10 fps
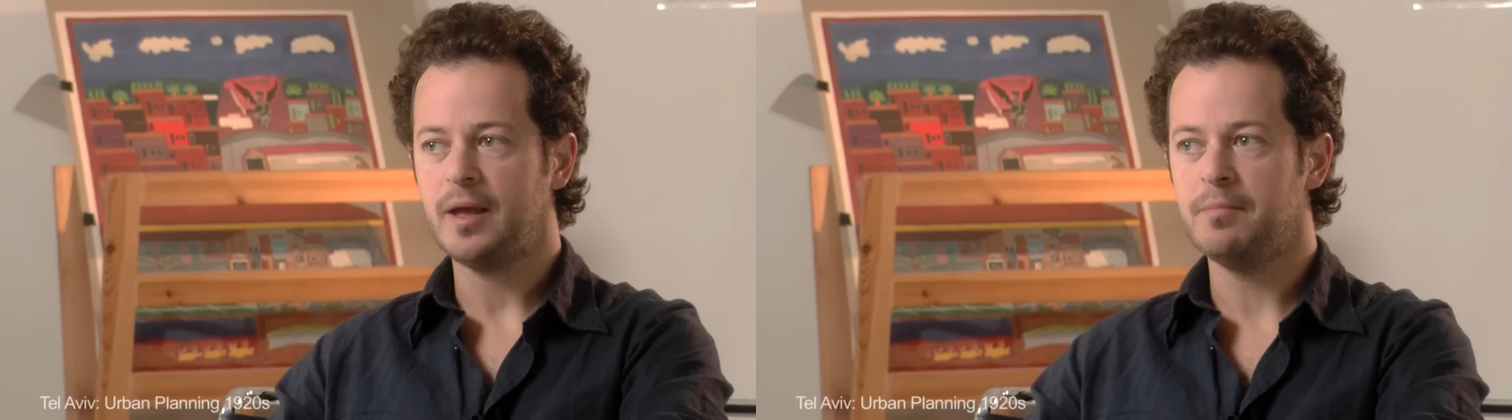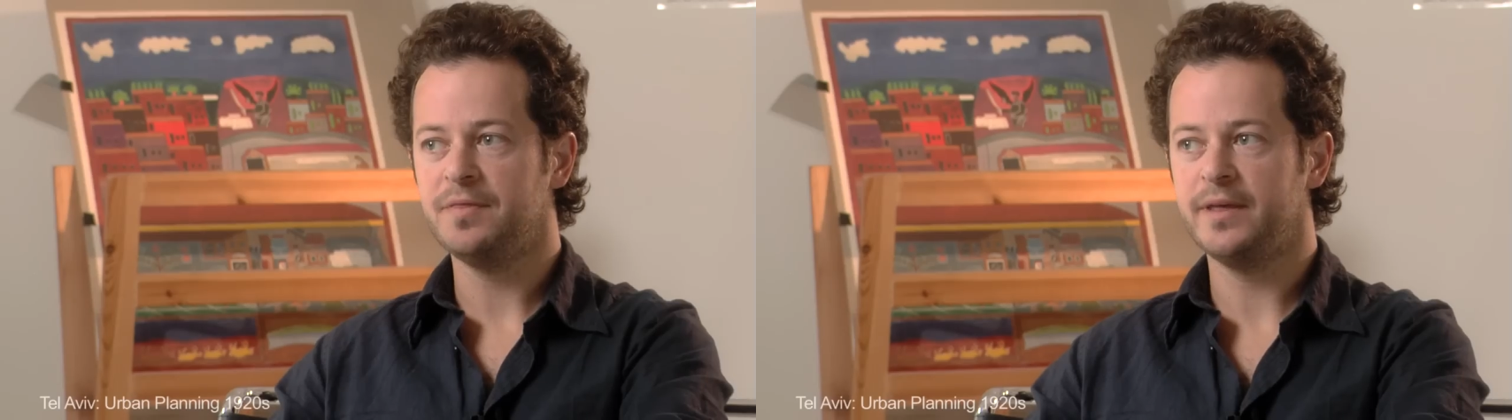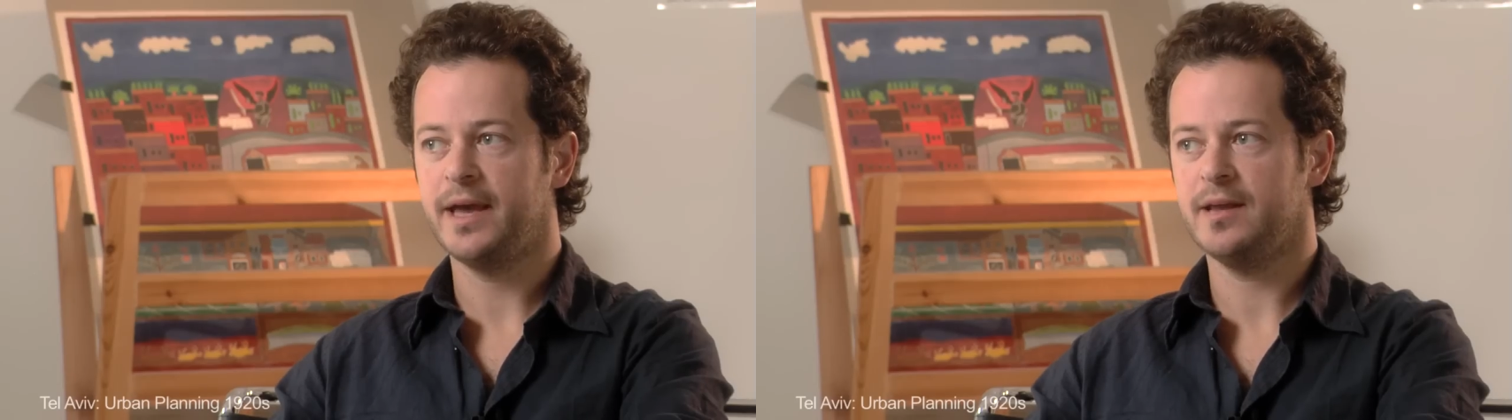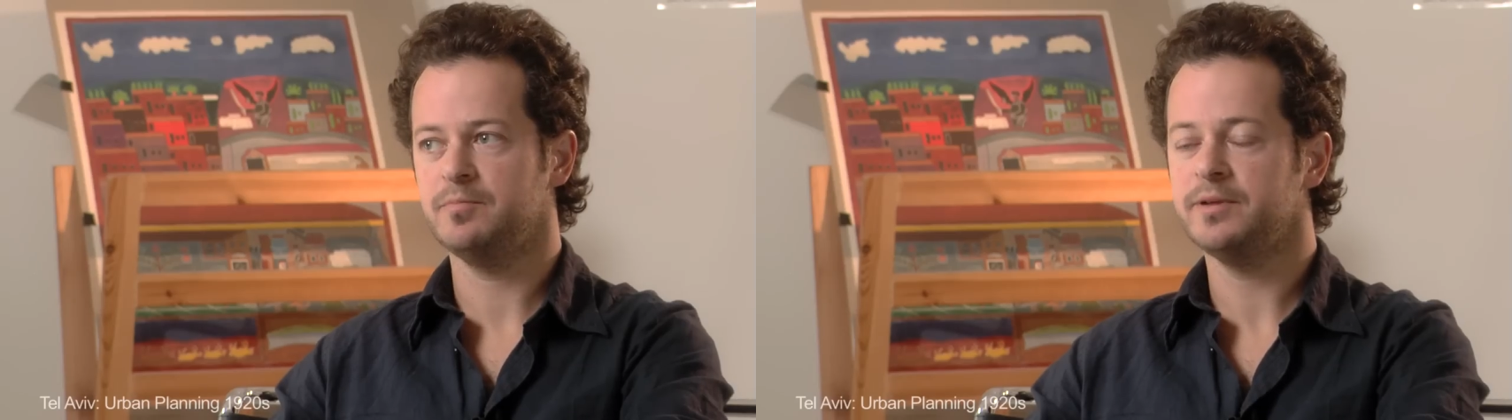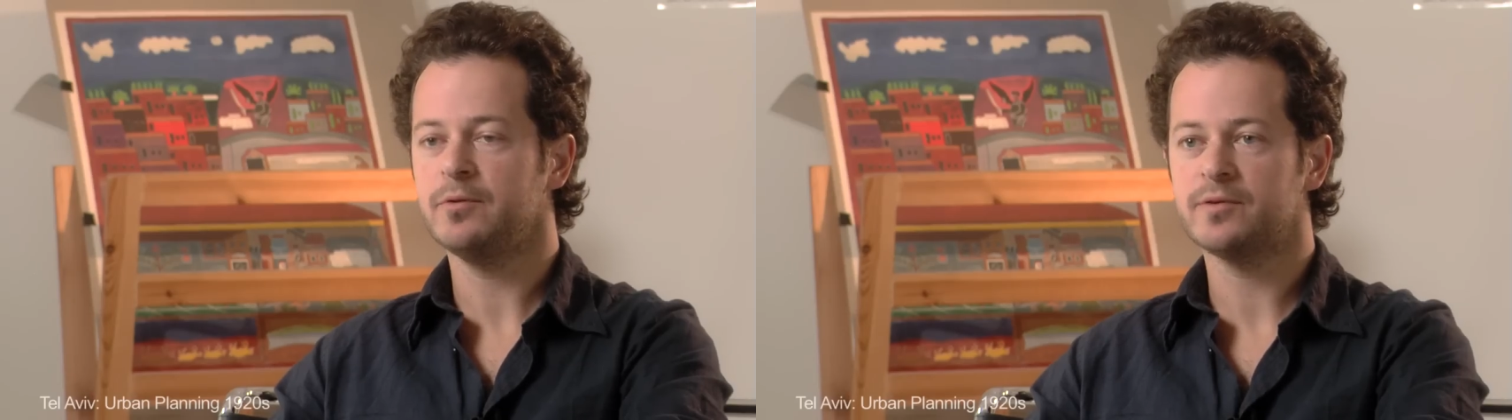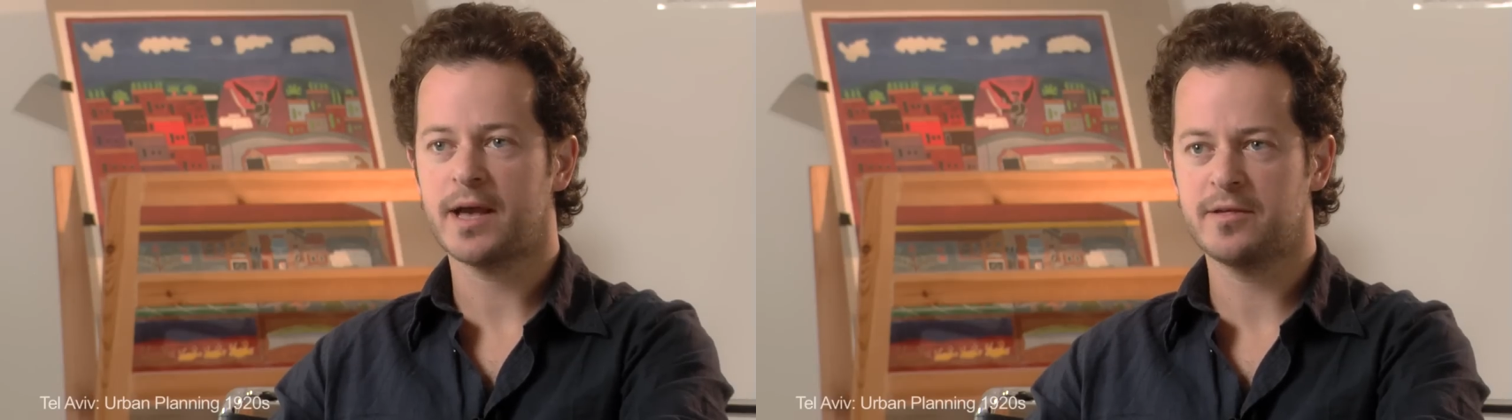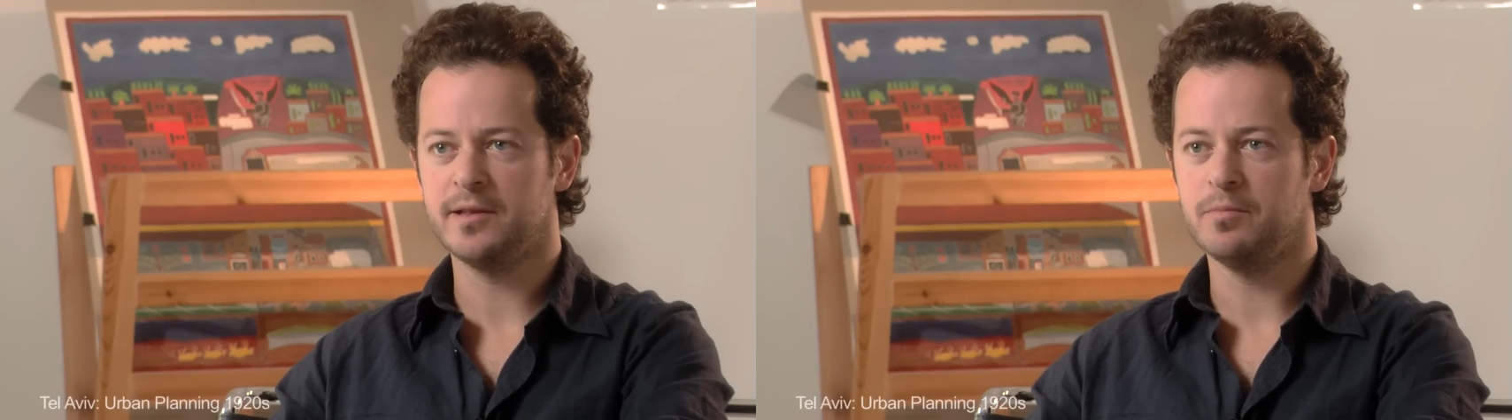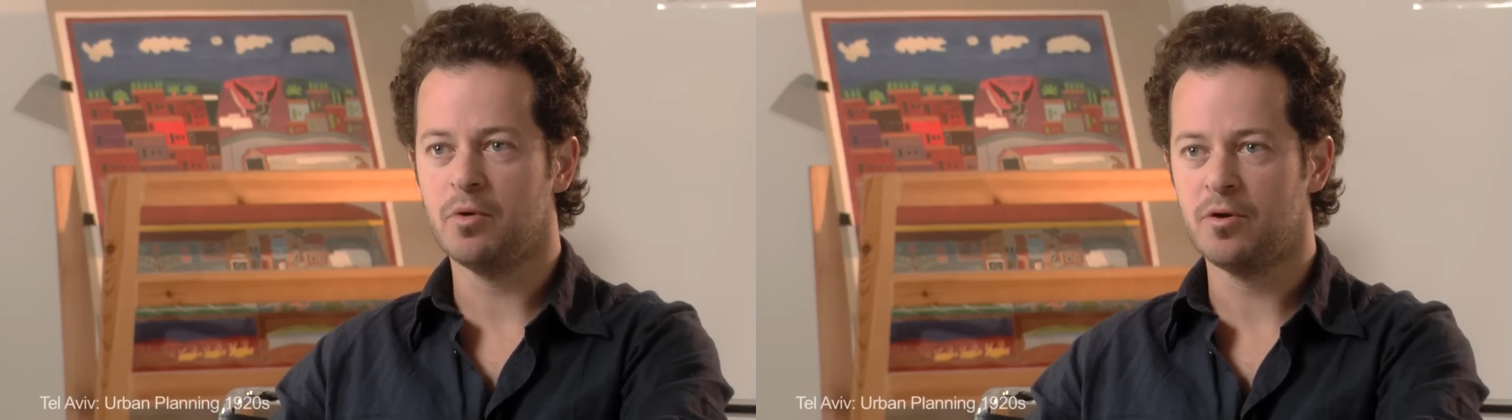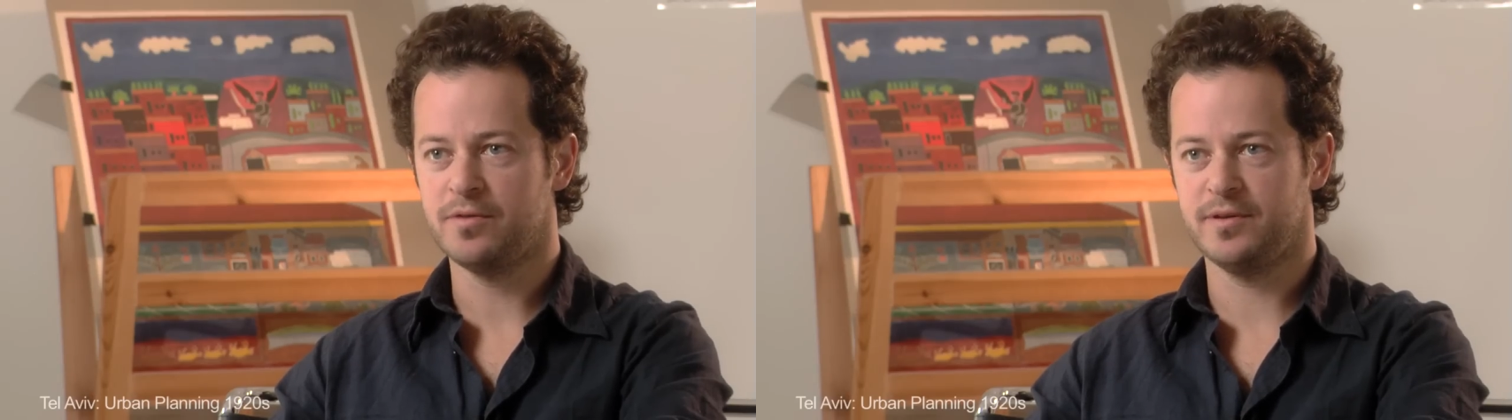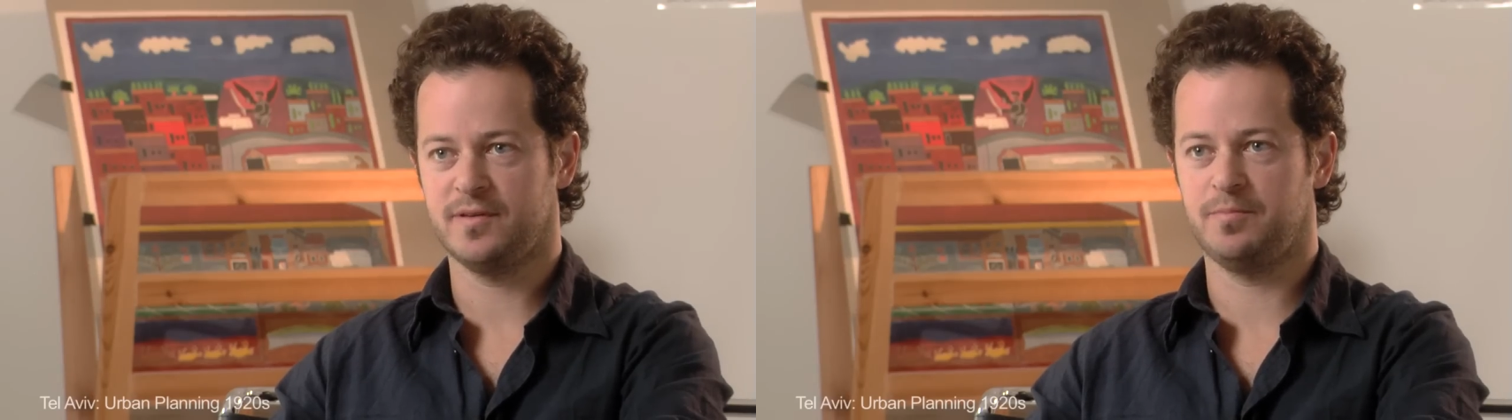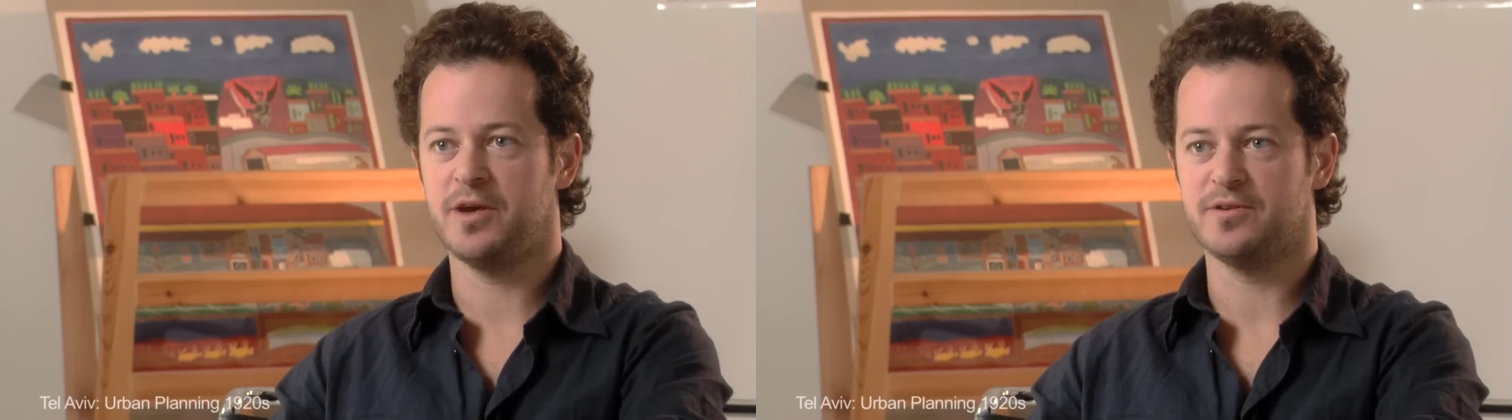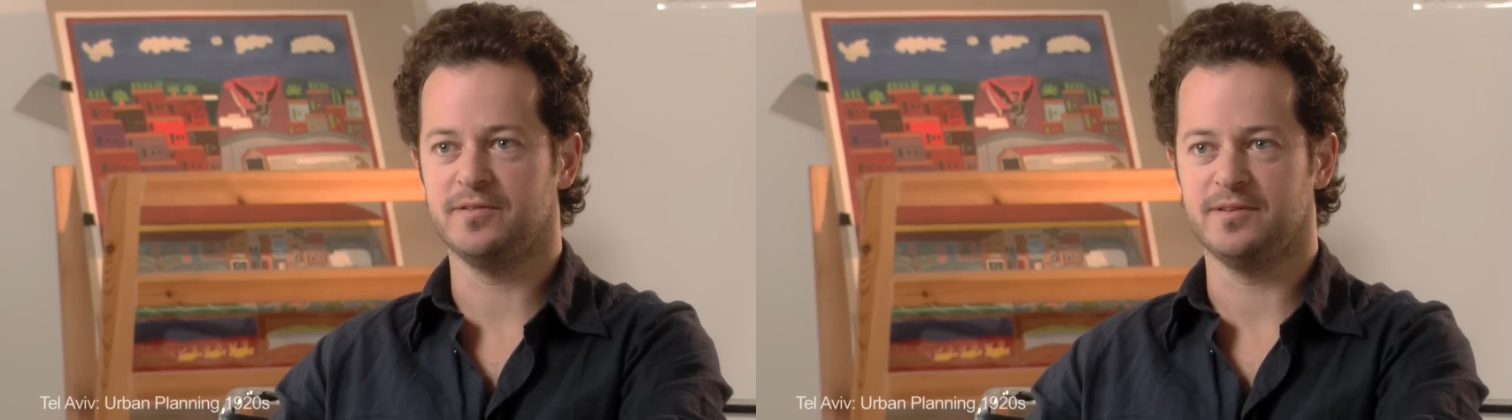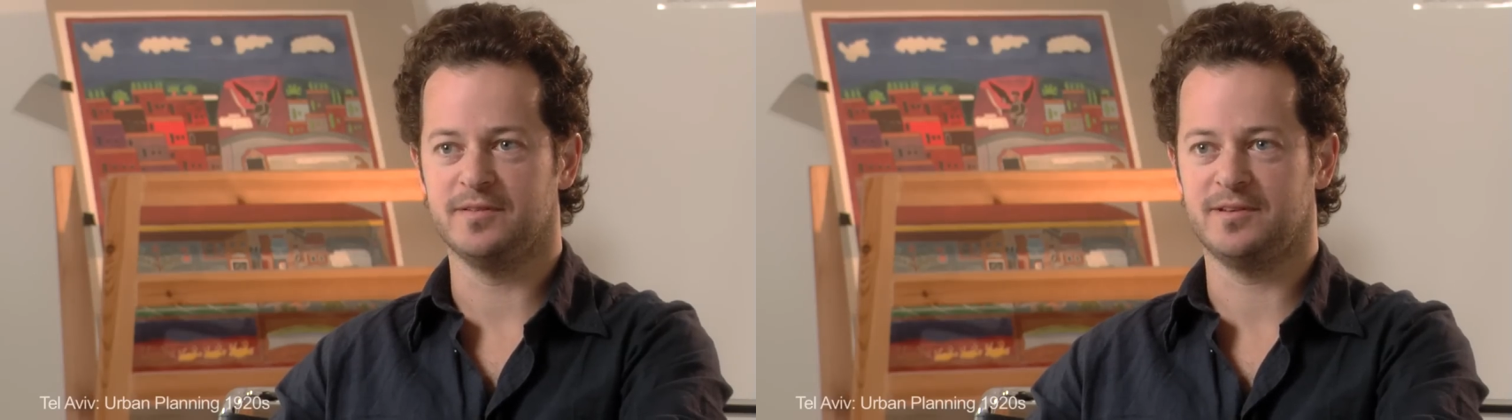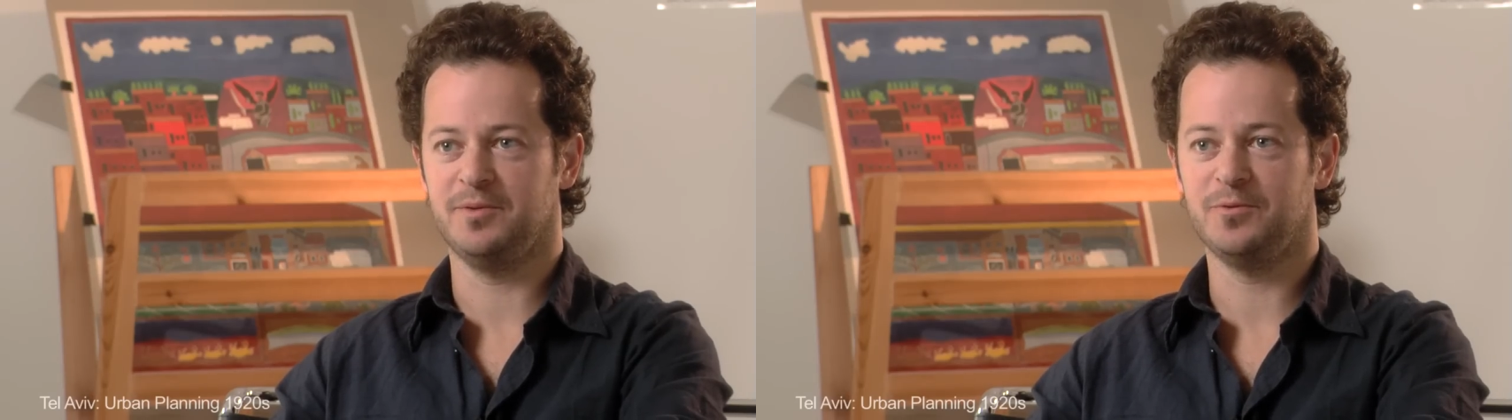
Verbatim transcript: But the Geddes plan was actually more than a spatial system.